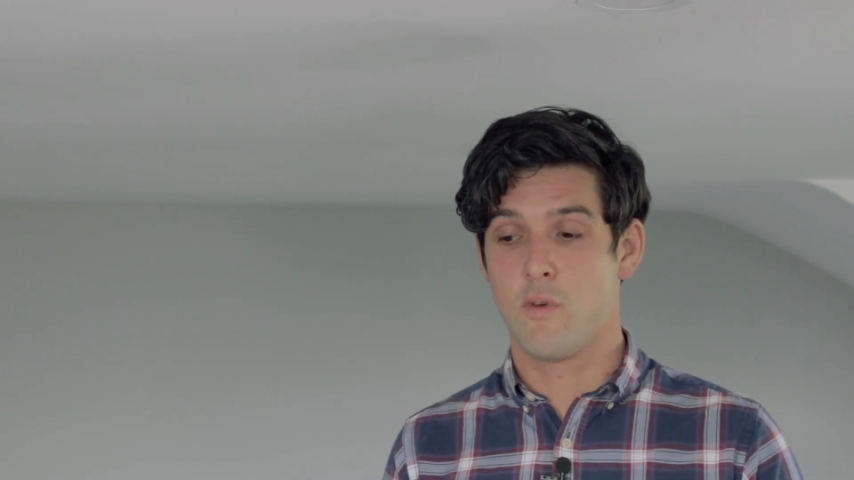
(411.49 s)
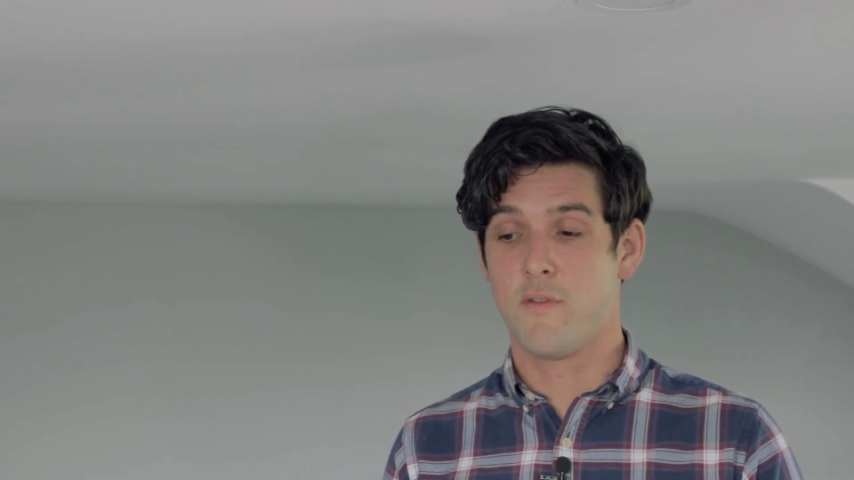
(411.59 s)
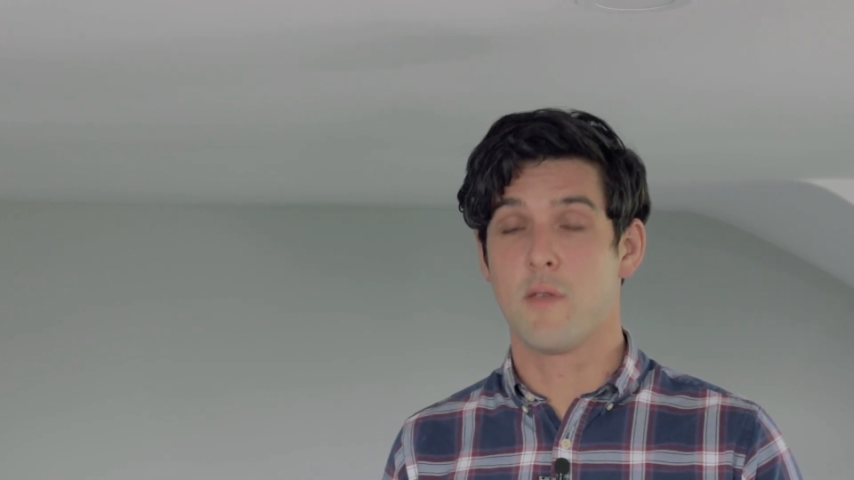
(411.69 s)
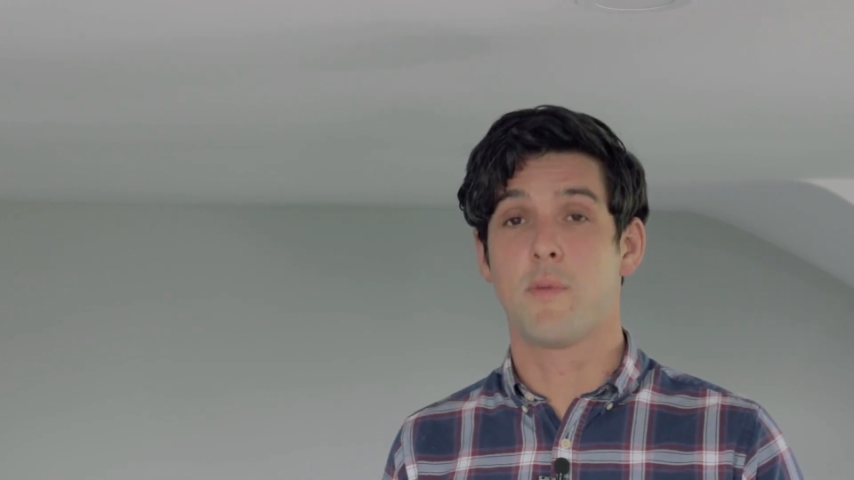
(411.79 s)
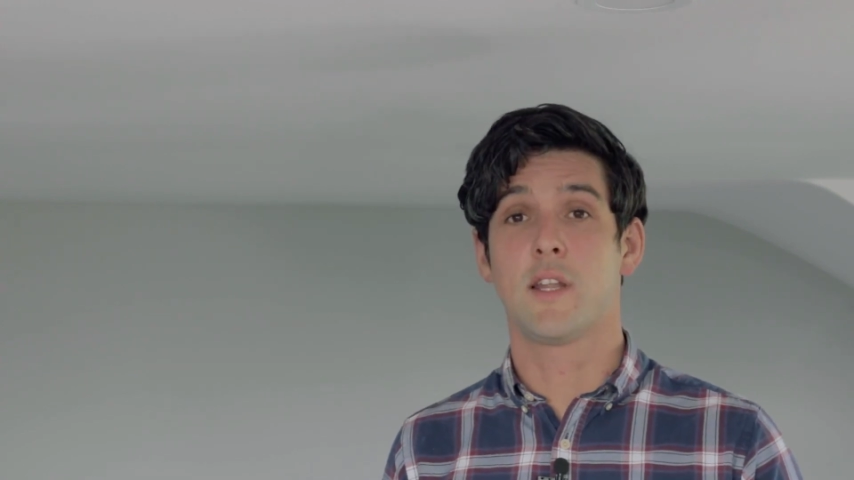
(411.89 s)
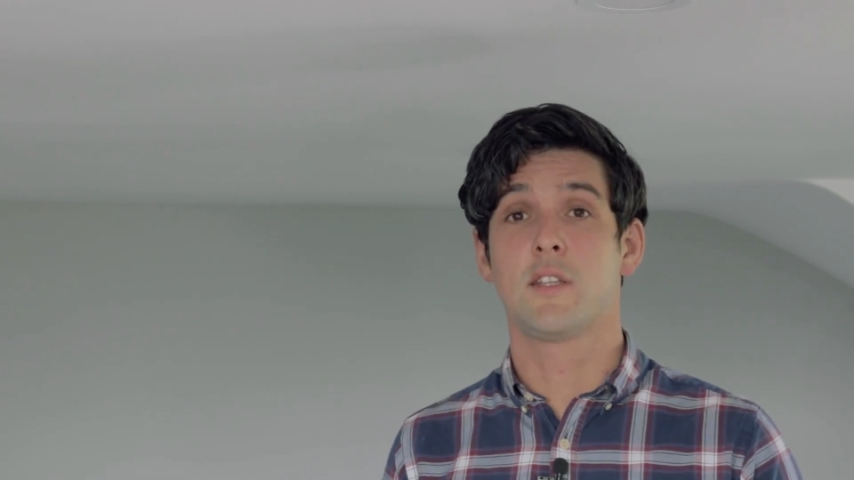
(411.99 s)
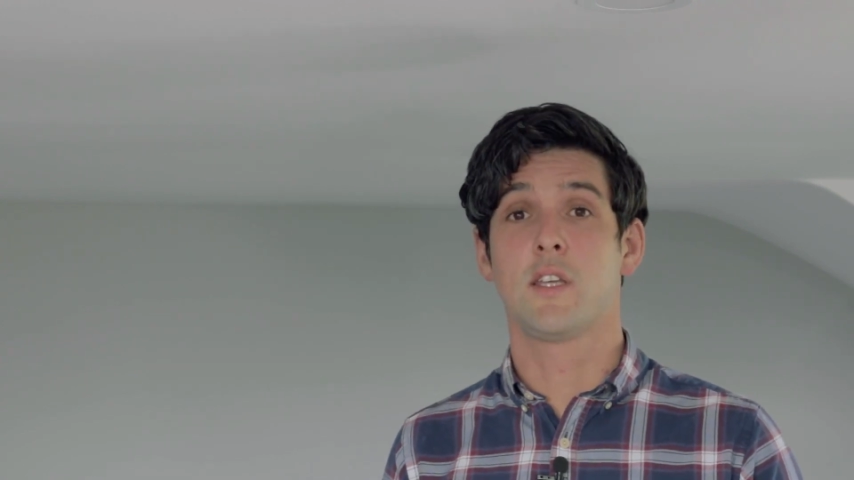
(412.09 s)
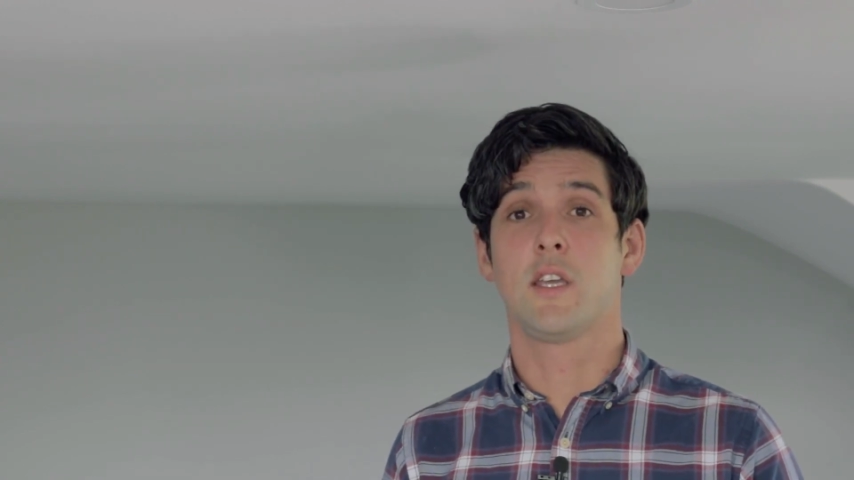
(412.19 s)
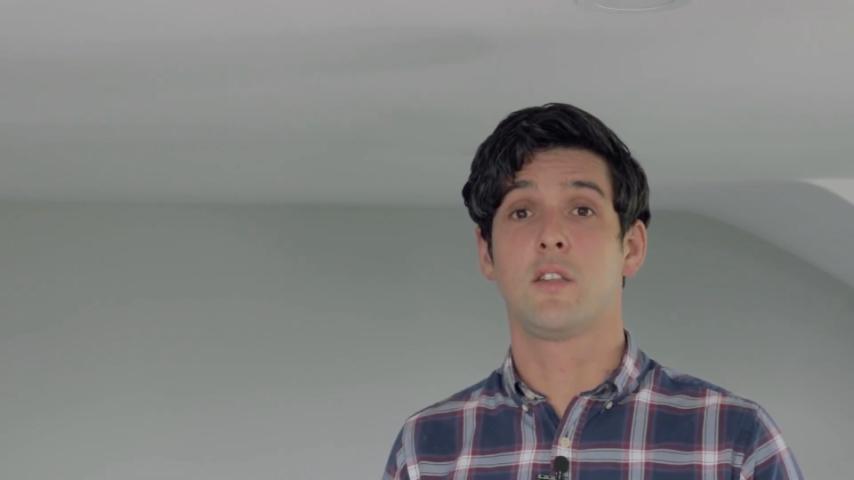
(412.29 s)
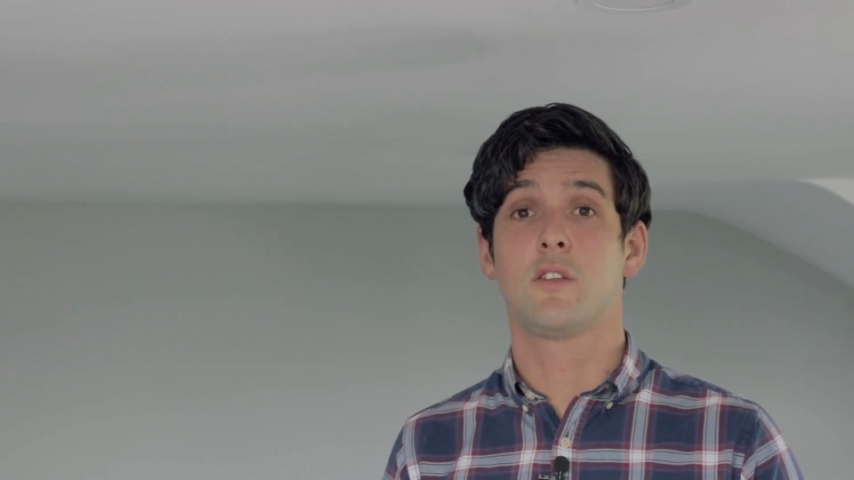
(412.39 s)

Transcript: with the ability